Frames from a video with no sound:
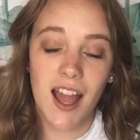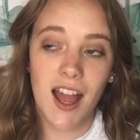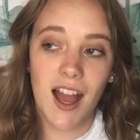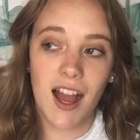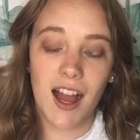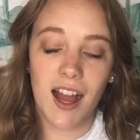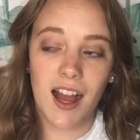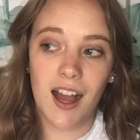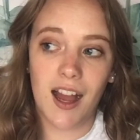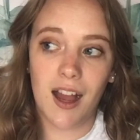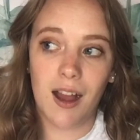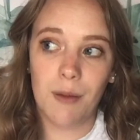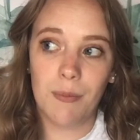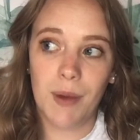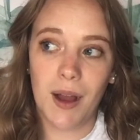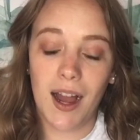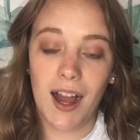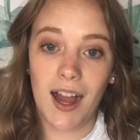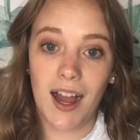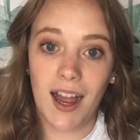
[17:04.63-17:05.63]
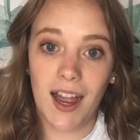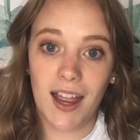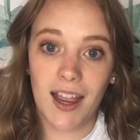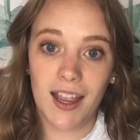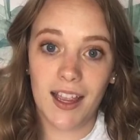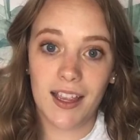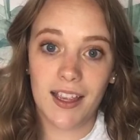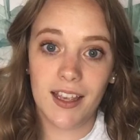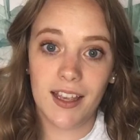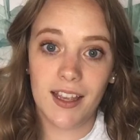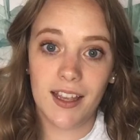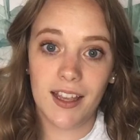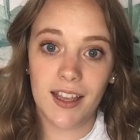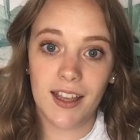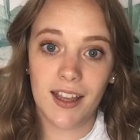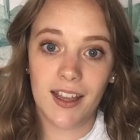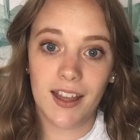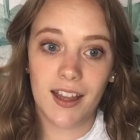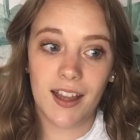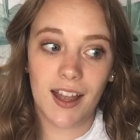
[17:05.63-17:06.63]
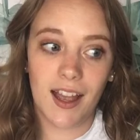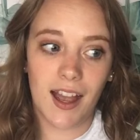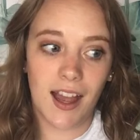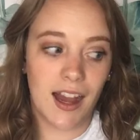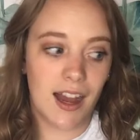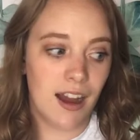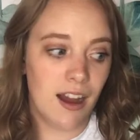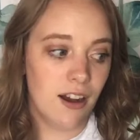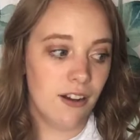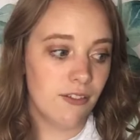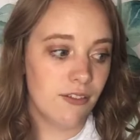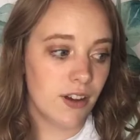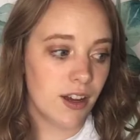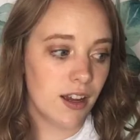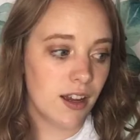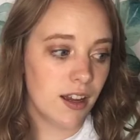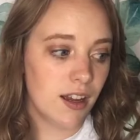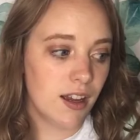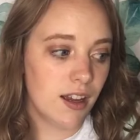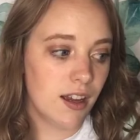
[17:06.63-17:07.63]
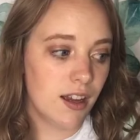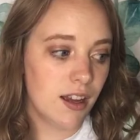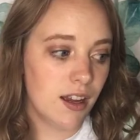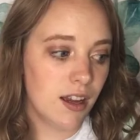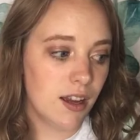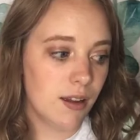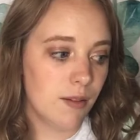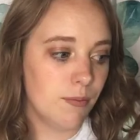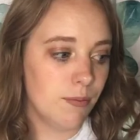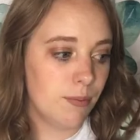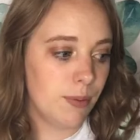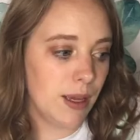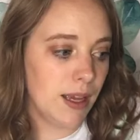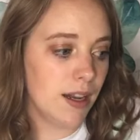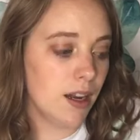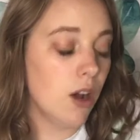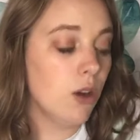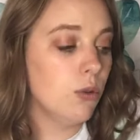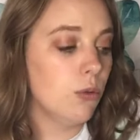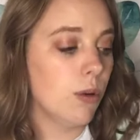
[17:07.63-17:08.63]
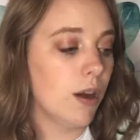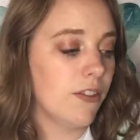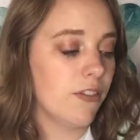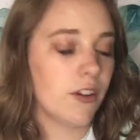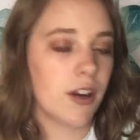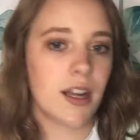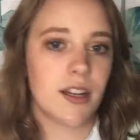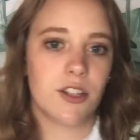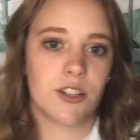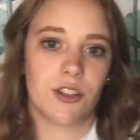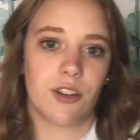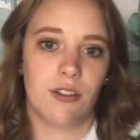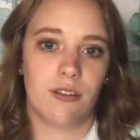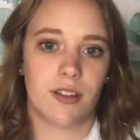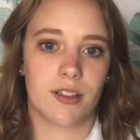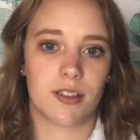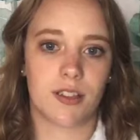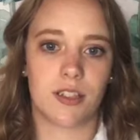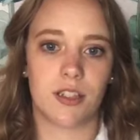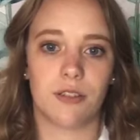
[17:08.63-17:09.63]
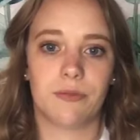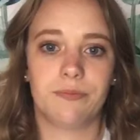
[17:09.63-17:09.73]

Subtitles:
I have been, oh, I forgot to show you this too.